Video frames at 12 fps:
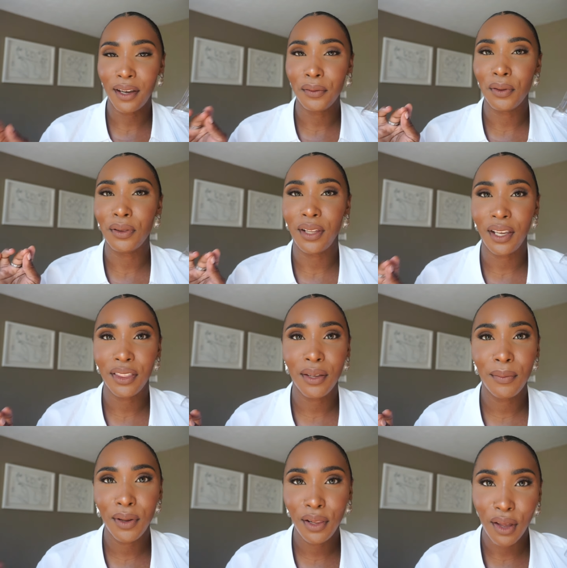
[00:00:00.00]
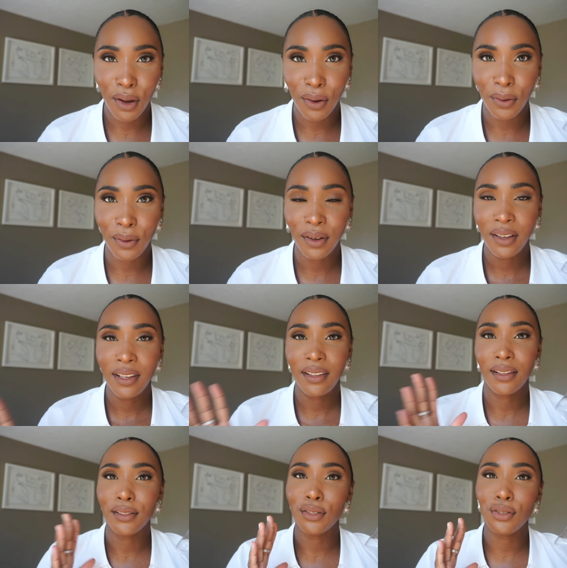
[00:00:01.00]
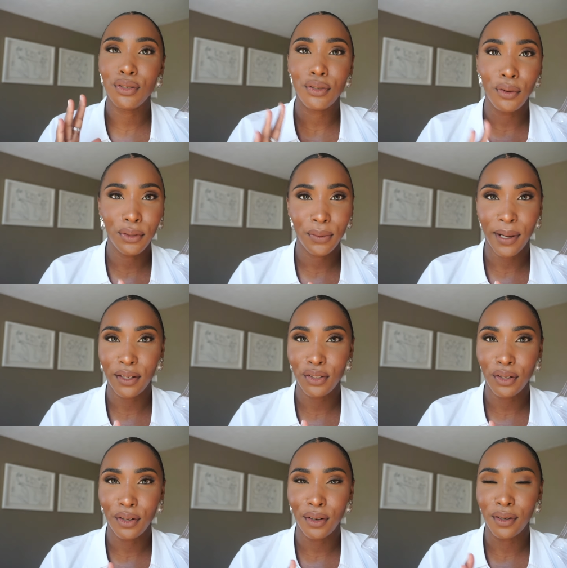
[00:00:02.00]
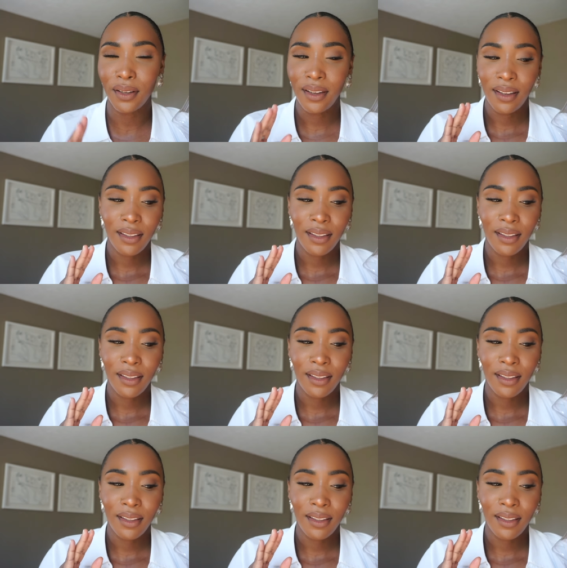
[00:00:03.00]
I will link them below. This is so special.